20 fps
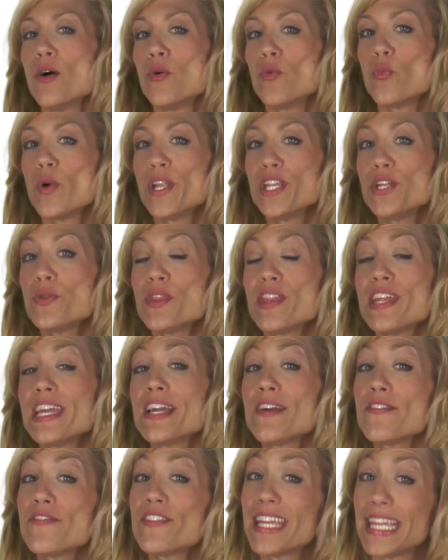When you
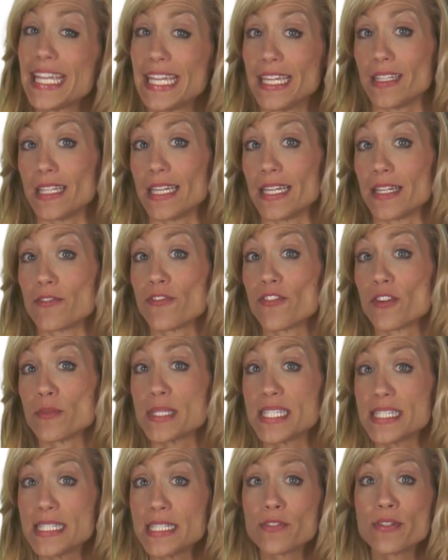think of healing from
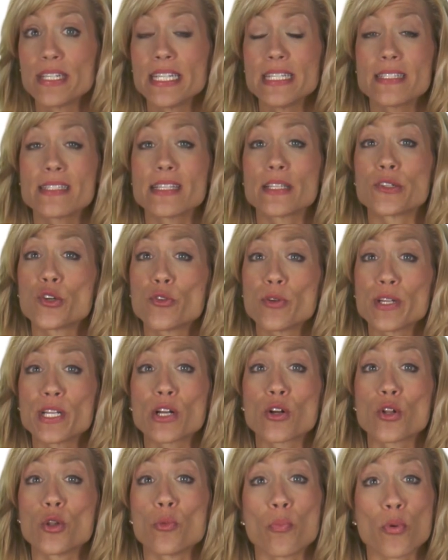serious and
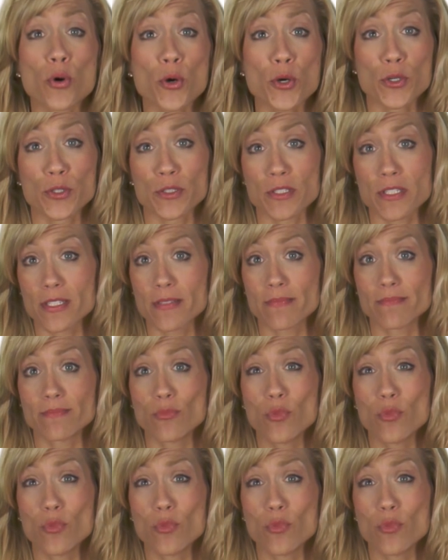critical burns,